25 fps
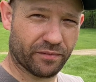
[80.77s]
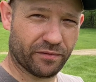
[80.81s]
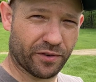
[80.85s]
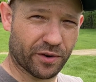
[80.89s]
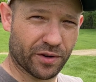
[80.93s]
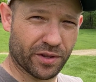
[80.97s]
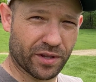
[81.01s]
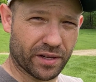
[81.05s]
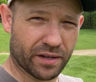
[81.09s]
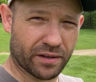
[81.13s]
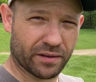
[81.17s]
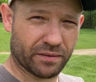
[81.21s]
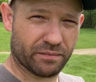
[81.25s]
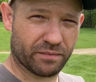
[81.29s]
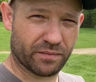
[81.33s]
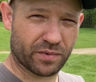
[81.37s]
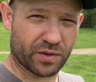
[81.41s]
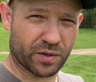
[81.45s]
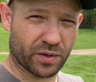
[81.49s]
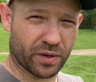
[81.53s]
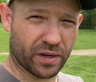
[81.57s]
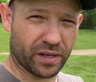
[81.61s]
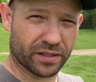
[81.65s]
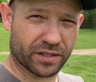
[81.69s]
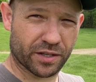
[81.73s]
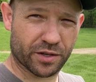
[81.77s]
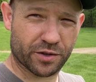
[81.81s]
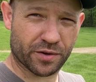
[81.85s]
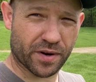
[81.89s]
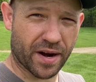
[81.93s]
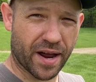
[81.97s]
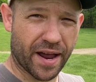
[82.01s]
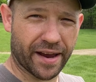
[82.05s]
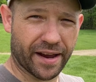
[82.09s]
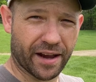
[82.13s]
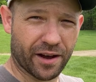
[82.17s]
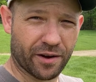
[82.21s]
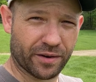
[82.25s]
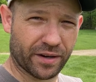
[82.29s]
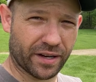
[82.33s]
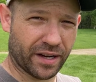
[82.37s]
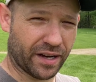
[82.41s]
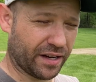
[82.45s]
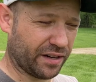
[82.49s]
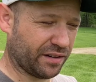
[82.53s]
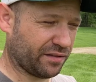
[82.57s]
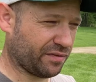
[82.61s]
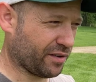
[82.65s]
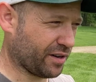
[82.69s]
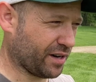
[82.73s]
for the soil to dry out
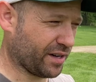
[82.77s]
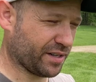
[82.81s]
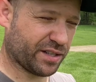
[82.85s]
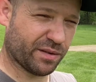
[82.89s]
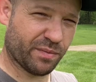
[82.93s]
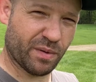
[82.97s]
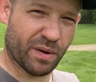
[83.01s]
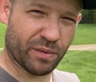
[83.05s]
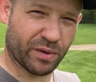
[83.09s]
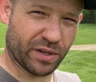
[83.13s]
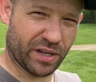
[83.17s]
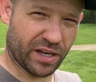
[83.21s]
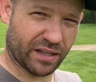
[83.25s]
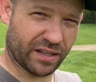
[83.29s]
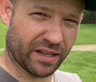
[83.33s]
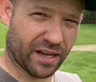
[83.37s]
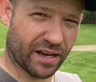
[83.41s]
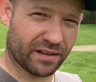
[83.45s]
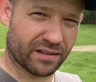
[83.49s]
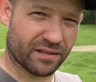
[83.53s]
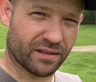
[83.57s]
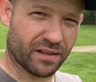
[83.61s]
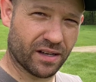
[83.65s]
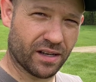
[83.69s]
and for us to be able to get that